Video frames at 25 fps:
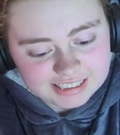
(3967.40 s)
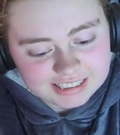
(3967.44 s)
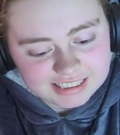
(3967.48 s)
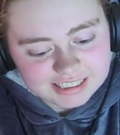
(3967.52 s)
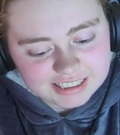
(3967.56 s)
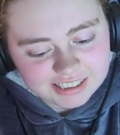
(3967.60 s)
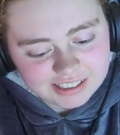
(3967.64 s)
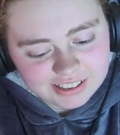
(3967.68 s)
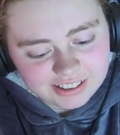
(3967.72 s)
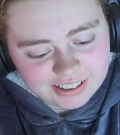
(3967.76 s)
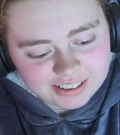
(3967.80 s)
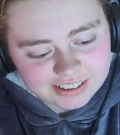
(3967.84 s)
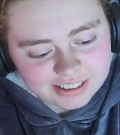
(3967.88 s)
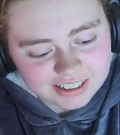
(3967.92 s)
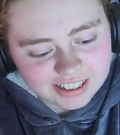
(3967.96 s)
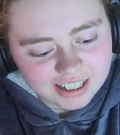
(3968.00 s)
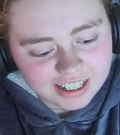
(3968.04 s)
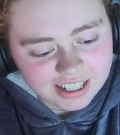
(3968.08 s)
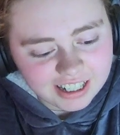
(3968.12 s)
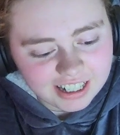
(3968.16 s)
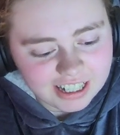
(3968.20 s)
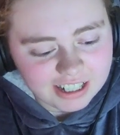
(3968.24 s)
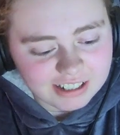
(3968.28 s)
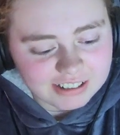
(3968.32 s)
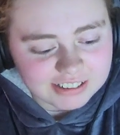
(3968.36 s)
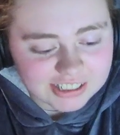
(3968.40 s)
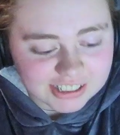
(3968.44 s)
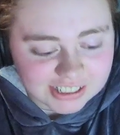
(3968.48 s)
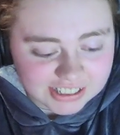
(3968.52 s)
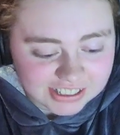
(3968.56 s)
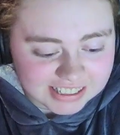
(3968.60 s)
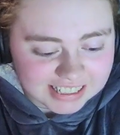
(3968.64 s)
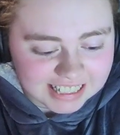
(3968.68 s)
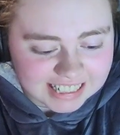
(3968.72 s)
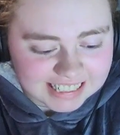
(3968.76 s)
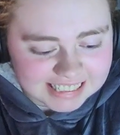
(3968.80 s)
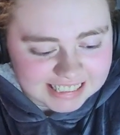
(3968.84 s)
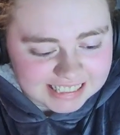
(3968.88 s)
had to nod. It was a
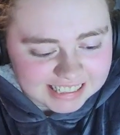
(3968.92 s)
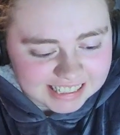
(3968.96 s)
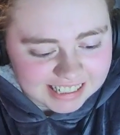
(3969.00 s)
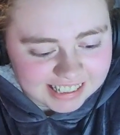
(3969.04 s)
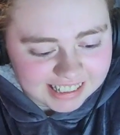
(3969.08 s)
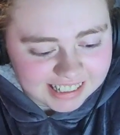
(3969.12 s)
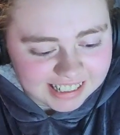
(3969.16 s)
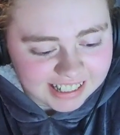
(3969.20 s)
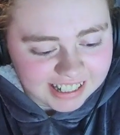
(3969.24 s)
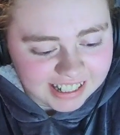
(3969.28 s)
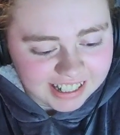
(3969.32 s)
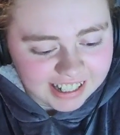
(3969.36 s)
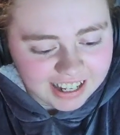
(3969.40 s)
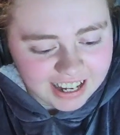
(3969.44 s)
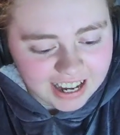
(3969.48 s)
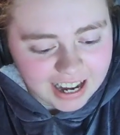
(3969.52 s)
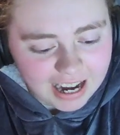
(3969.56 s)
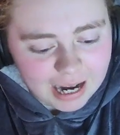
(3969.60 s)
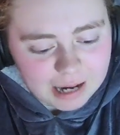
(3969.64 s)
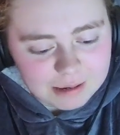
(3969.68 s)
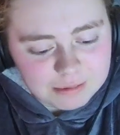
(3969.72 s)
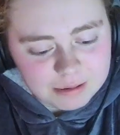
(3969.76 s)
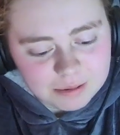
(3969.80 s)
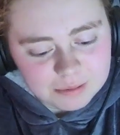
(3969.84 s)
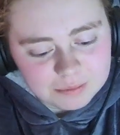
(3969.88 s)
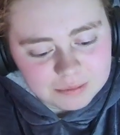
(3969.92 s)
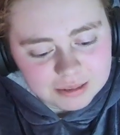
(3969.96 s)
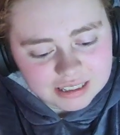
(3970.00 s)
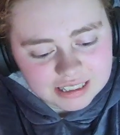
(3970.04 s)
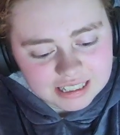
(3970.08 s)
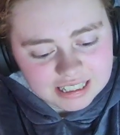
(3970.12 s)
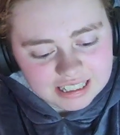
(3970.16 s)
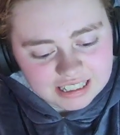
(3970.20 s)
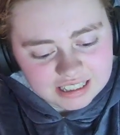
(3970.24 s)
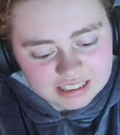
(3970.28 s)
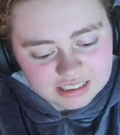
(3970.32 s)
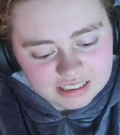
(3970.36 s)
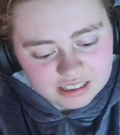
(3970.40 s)
good answer. A moment
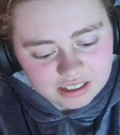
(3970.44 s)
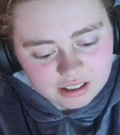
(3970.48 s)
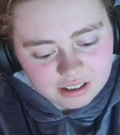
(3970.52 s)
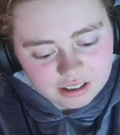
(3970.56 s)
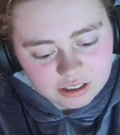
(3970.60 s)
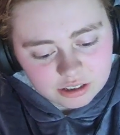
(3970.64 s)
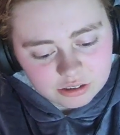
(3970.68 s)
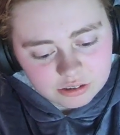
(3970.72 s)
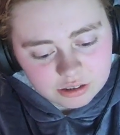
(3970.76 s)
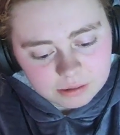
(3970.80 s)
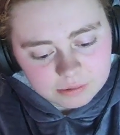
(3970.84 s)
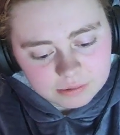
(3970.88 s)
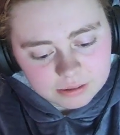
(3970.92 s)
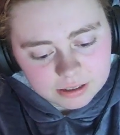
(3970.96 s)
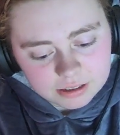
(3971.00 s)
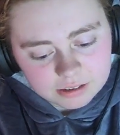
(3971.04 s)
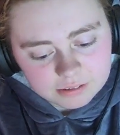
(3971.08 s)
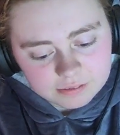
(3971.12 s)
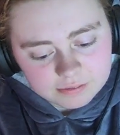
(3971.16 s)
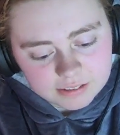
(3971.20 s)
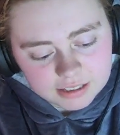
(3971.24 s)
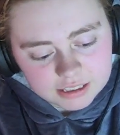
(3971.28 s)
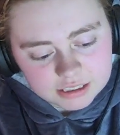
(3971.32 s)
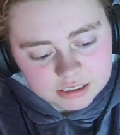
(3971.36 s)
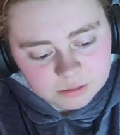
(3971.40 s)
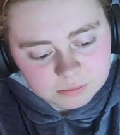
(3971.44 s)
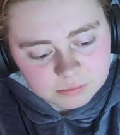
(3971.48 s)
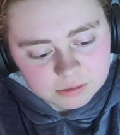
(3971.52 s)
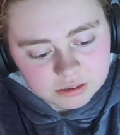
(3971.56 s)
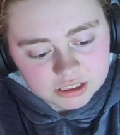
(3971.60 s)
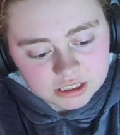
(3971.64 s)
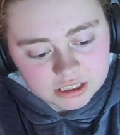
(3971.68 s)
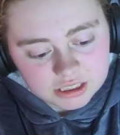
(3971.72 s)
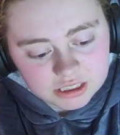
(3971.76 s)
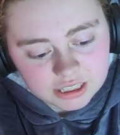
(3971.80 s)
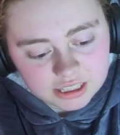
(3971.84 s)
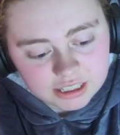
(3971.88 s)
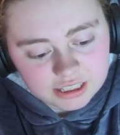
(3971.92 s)
later, the holographic face of
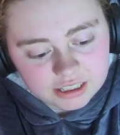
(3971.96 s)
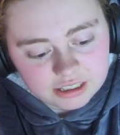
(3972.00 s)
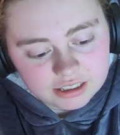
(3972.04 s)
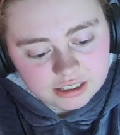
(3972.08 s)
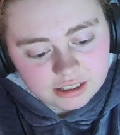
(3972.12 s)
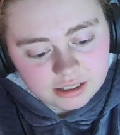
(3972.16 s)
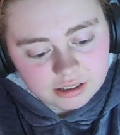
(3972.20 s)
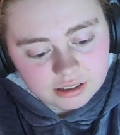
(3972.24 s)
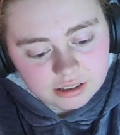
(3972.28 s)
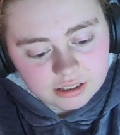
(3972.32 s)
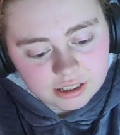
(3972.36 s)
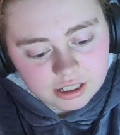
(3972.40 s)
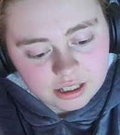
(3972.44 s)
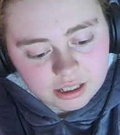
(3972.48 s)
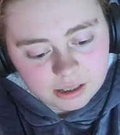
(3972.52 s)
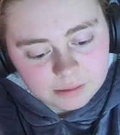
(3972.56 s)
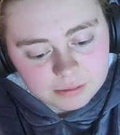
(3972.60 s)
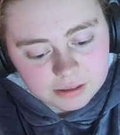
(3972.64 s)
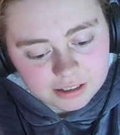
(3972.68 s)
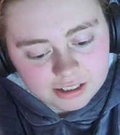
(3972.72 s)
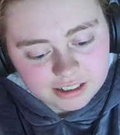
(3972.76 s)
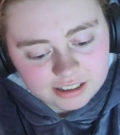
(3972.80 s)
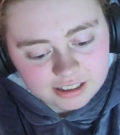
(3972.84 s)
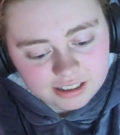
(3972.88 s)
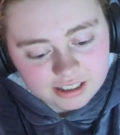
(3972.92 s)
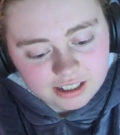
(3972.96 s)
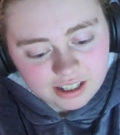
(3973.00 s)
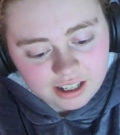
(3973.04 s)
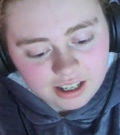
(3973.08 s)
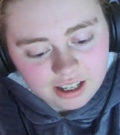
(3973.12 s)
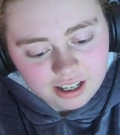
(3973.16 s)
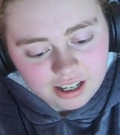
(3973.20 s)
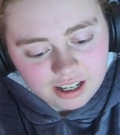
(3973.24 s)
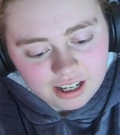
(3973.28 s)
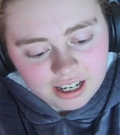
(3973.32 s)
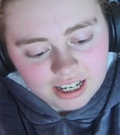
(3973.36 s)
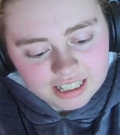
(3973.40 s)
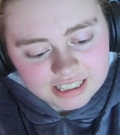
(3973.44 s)
Milton diaped. Dyer appeared.
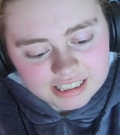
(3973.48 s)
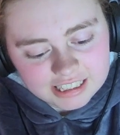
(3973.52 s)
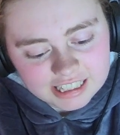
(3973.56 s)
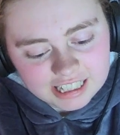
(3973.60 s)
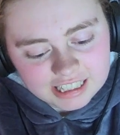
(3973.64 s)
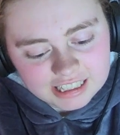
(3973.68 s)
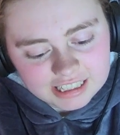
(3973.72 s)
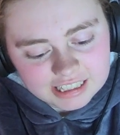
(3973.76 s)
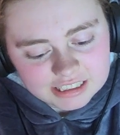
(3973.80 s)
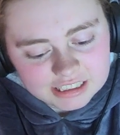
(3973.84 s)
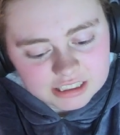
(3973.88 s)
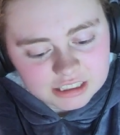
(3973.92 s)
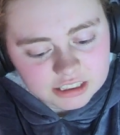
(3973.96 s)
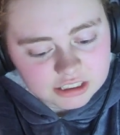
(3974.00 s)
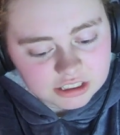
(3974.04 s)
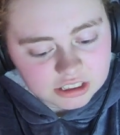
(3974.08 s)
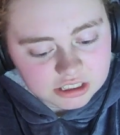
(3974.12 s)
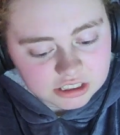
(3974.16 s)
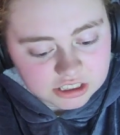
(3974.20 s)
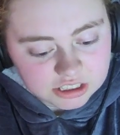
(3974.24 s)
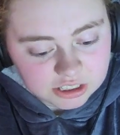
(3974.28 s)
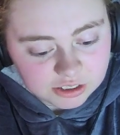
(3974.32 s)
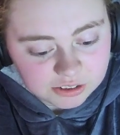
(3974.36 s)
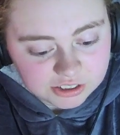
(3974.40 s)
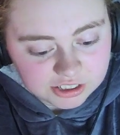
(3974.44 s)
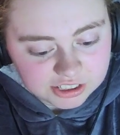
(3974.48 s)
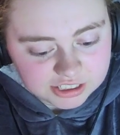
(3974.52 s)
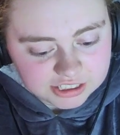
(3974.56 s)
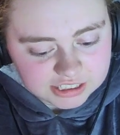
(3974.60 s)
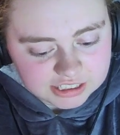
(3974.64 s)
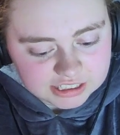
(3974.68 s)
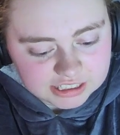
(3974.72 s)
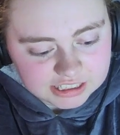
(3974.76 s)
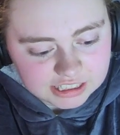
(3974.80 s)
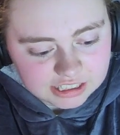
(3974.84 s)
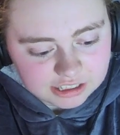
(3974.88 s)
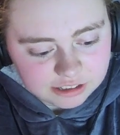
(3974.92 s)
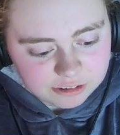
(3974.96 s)
Hi, Dad. It's so good
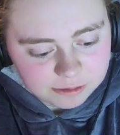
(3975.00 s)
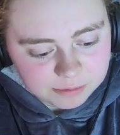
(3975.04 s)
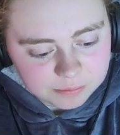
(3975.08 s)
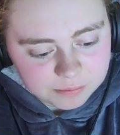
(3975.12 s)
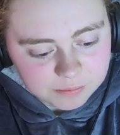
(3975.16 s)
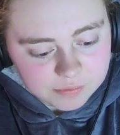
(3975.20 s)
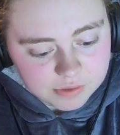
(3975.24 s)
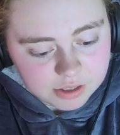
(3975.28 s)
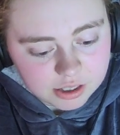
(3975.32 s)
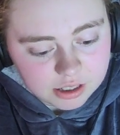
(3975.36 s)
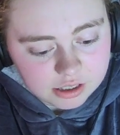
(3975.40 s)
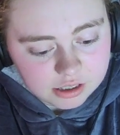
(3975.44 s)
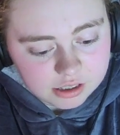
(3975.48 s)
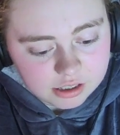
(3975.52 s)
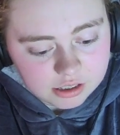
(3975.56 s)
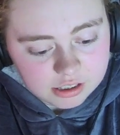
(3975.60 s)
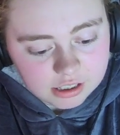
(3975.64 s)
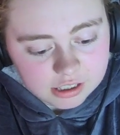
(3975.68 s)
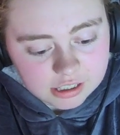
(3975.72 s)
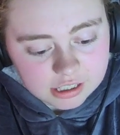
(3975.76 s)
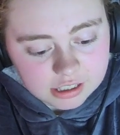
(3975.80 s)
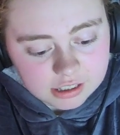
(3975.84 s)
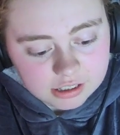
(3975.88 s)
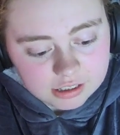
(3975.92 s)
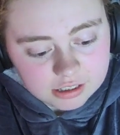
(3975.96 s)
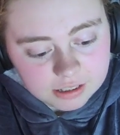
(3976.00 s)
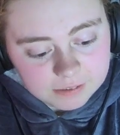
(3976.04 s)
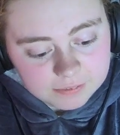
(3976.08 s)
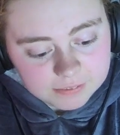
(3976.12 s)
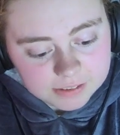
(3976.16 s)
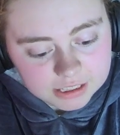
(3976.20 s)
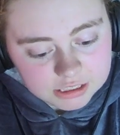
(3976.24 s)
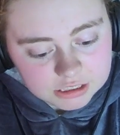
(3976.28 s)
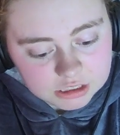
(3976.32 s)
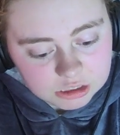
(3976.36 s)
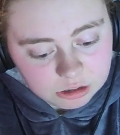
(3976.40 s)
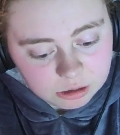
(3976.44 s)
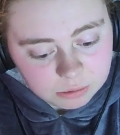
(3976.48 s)
to see you. You never, get, never
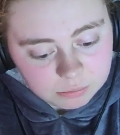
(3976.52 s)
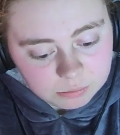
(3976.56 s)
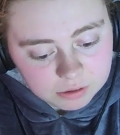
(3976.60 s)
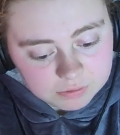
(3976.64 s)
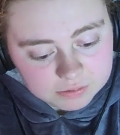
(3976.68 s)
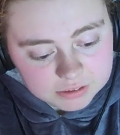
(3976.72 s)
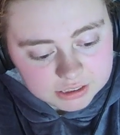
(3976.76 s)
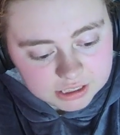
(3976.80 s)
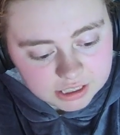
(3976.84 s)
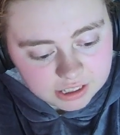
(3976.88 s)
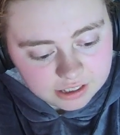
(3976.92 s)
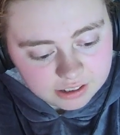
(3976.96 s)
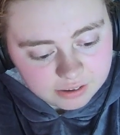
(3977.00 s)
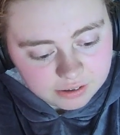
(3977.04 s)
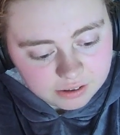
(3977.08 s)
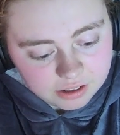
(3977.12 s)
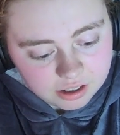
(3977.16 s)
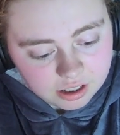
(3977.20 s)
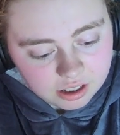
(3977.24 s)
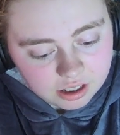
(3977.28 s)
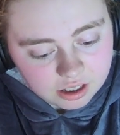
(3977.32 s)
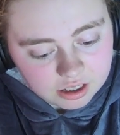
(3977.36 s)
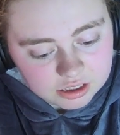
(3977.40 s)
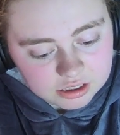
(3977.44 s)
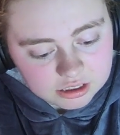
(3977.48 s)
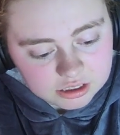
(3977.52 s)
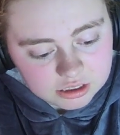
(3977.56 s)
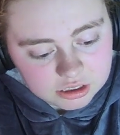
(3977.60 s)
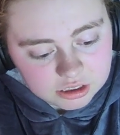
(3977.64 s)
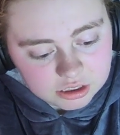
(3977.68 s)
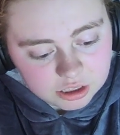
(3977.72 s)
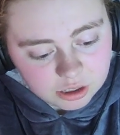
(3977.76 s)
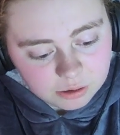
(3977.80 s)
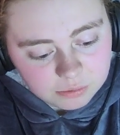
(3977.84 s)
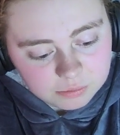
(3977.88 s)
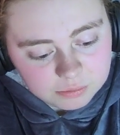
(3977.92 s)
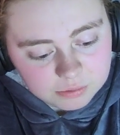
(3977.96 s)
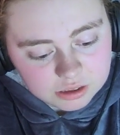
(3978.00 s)
guess who I'm with today.
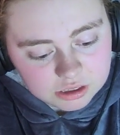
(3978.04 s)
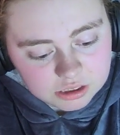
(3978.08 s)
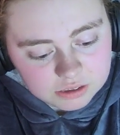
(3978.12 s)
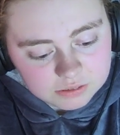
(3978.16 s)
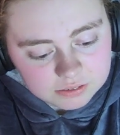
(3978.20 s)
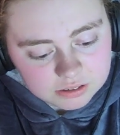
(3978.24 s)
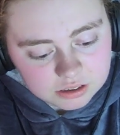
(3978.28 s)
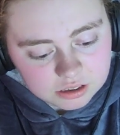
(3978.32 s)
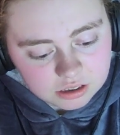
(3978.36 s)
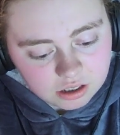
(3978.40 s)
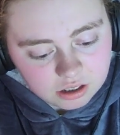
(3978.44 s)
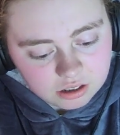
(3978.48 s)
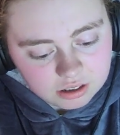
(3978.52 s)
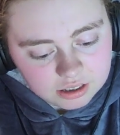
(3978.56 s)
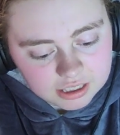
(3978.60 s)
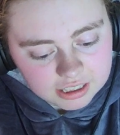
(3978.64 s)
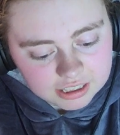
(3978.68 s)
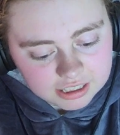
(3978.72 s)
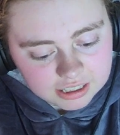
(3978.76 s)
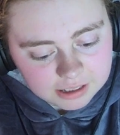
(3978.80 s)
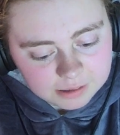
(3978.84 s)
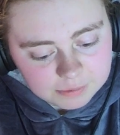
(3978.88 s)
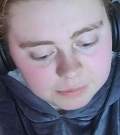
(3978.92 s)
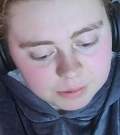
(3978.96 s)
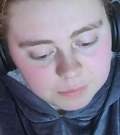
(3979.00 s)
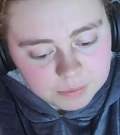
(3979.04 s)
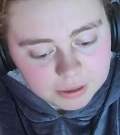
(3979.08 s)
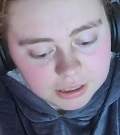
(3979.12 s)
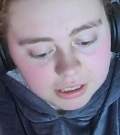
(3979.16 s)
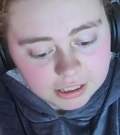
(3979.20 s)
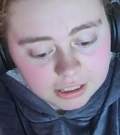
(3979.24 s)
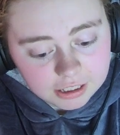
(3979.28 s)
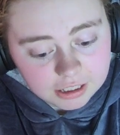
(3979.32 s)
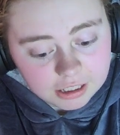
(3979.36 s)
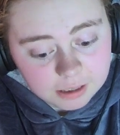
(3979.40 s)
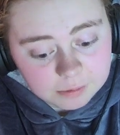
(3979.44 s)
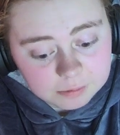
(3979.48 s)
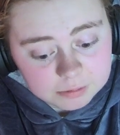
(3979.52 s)
So much for not thinking about my
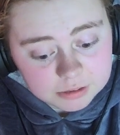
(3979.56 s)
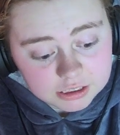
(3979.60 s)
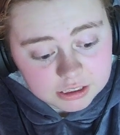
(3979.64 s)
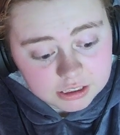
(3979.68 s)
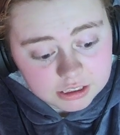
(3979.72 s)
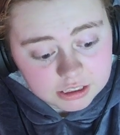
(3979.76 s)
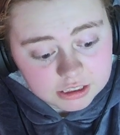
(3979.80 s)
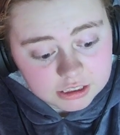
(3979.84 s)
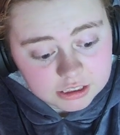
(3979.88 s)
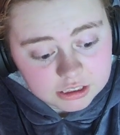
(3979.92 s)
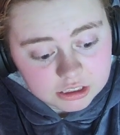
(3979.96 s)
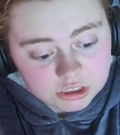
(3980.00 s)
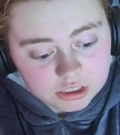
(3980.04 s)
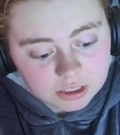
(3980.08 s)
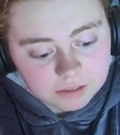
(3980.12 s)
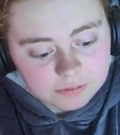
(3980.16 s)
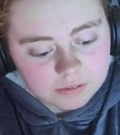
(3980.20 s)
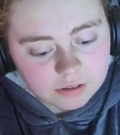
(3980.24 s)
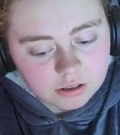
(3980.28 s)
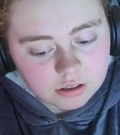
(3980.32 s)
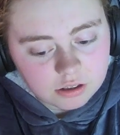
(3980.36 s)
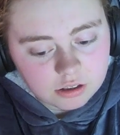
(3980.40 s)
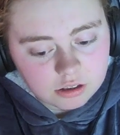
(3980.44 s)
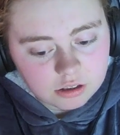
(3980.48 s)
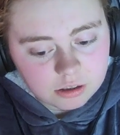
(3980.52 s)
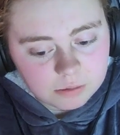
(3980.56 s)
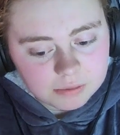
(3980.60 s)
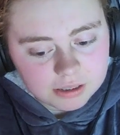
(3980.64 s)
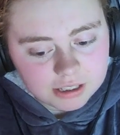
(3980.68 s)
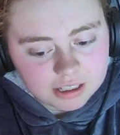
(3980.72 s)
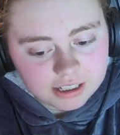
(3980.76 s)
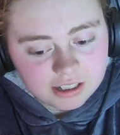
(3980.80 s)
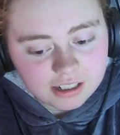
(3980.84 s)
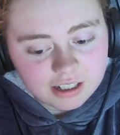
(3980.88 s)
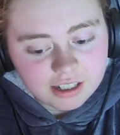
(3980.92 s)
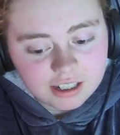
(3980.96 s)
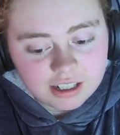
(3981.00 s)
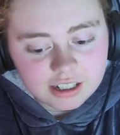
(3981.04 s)
inner emptiness, Jay thought
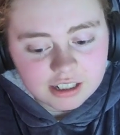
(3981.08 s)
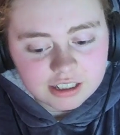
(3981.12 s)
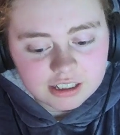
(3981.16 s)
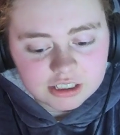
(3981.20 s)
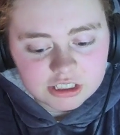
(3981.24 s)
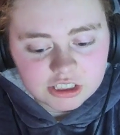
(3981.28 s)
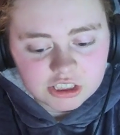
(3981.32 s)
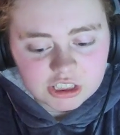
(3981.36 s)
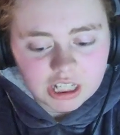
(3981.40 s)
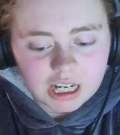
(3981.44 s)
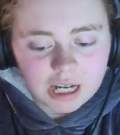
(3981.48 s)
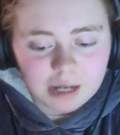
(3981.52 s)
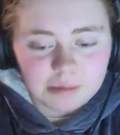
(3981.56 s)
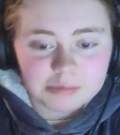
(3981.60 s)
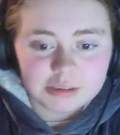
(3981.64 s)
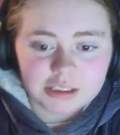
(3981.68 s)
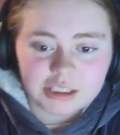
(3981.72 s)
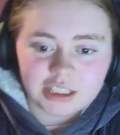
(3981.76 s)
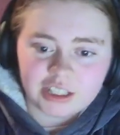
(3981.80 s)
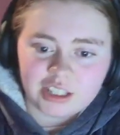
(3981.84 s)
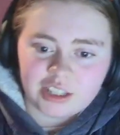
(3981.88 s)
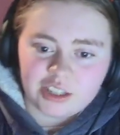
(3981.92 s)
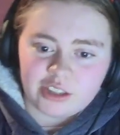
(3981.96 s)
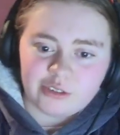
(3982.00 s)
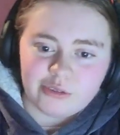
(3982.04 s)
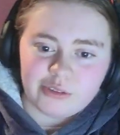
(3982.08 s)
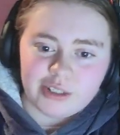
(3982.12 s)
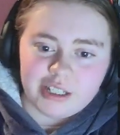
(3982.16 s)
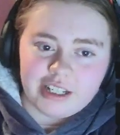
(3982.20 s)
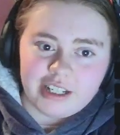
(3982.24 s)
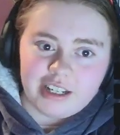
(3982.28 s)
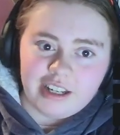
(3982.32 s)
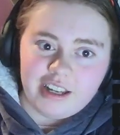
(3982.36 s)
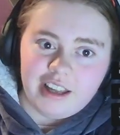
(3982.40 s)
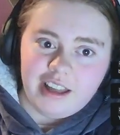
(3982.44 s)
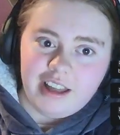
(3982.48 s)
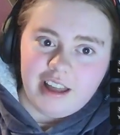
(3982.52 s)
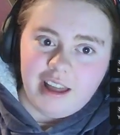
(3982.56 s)
gloomily. Chapter
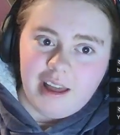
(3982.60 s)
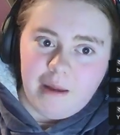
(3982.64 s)
3